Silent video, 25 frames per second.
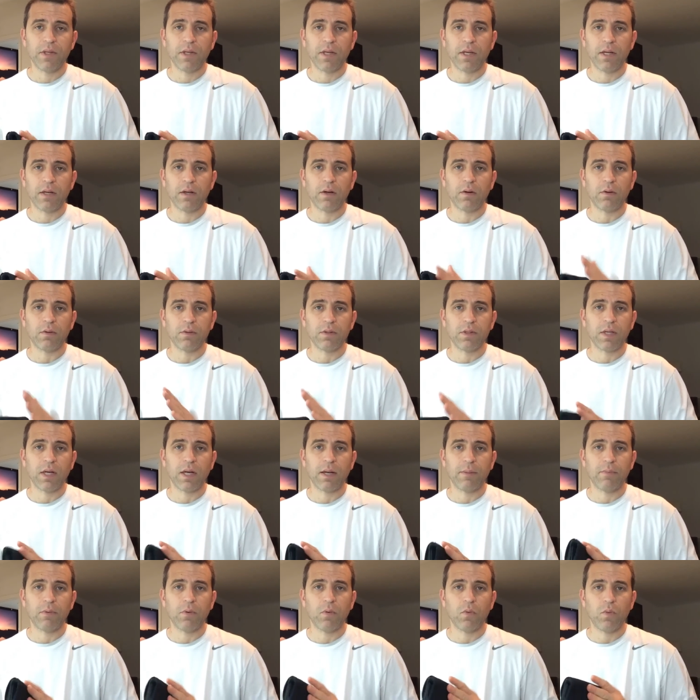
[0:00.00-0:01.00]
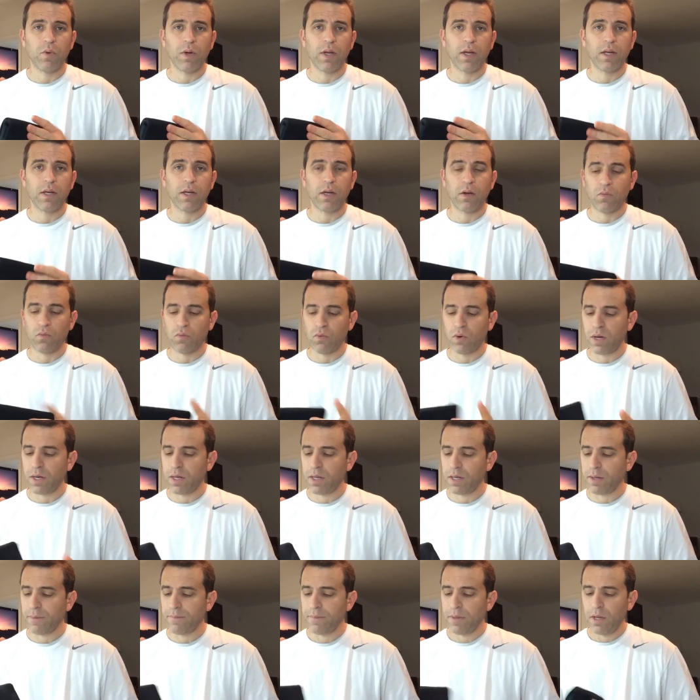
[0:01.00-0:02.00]
it holds up when
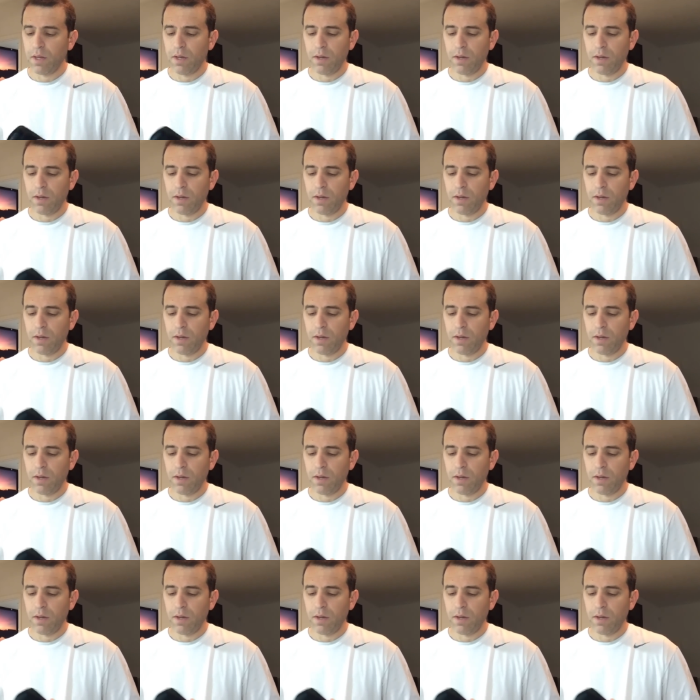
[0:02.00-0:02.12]
running.